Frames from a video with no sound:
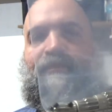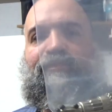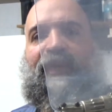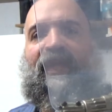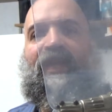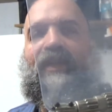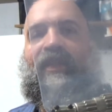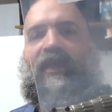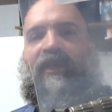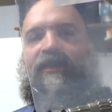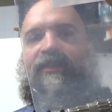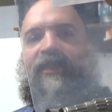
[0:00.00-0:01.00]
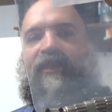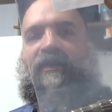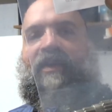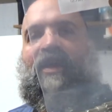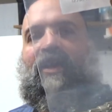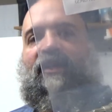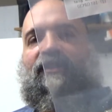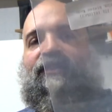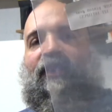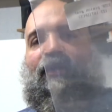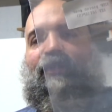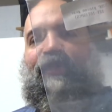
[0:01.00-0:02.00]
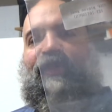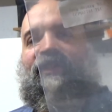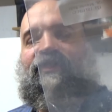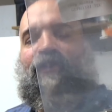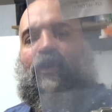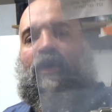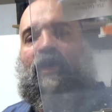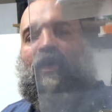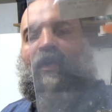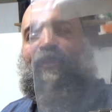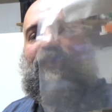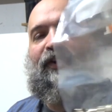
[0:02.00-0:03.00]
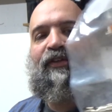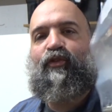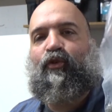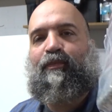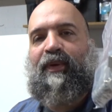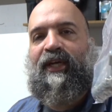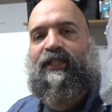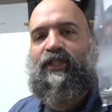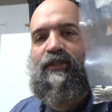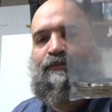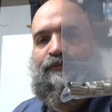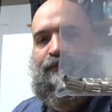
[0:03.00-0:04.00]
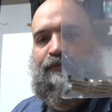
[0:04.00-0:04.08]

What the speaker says: pinion gears here. So these are 32 pitch